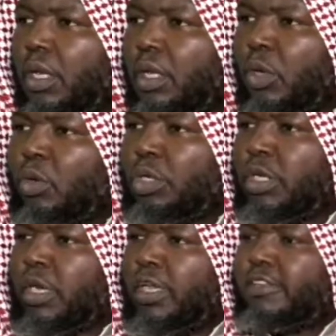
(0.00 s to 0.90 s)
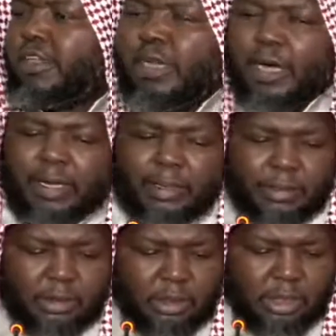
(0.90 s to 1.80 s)
They go declare say na
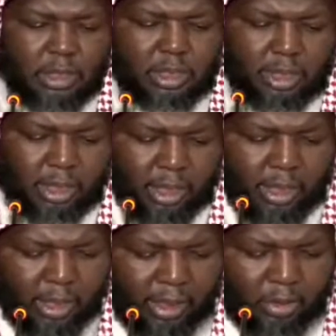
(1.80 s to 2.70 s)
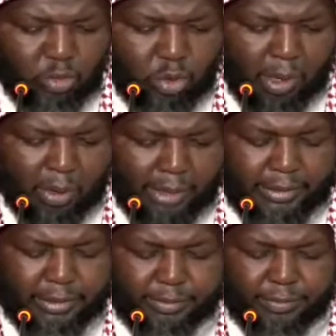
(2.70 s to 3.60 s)
ardul
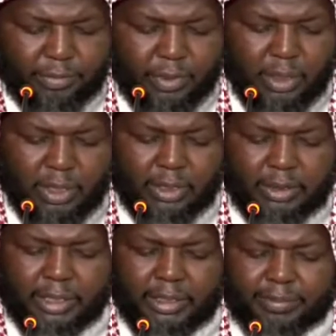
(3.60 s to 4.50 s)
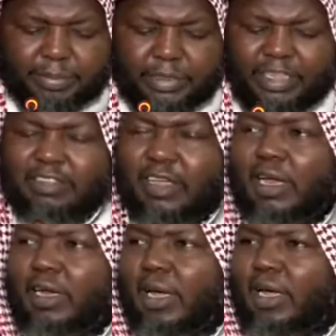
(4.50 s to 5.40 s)
mawat. Tayyib. This
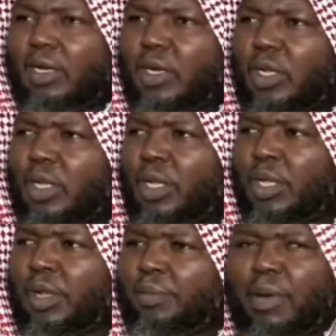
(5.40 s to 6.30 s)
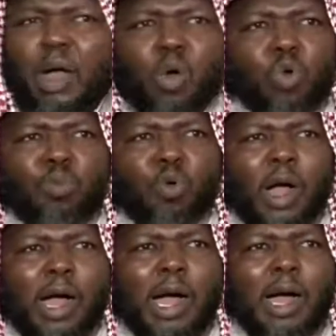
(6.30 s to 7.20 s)
kind land, ma
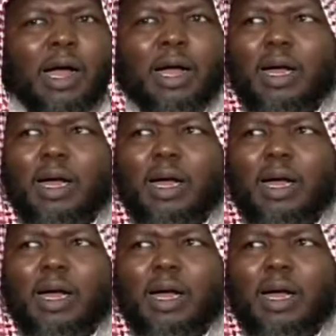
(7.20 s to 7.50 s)
hukumuha.